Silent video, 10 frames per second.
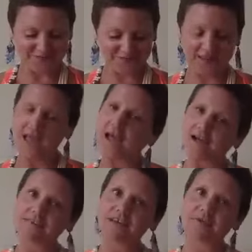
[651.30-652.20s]
yeah,
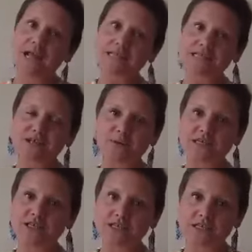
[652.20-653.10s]
if anyone has any
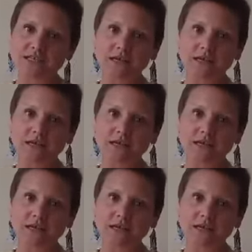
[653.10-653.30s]
questions,